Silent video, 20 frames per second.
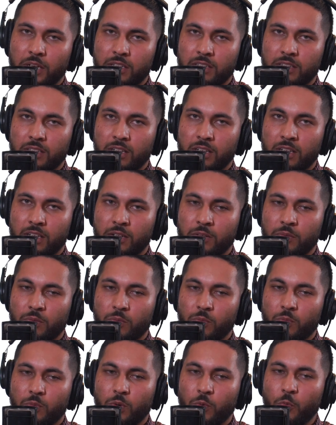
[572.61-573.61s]
But
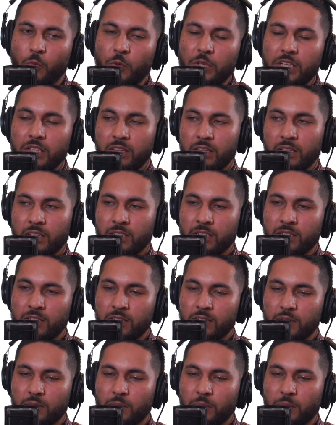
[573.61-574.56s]
what we think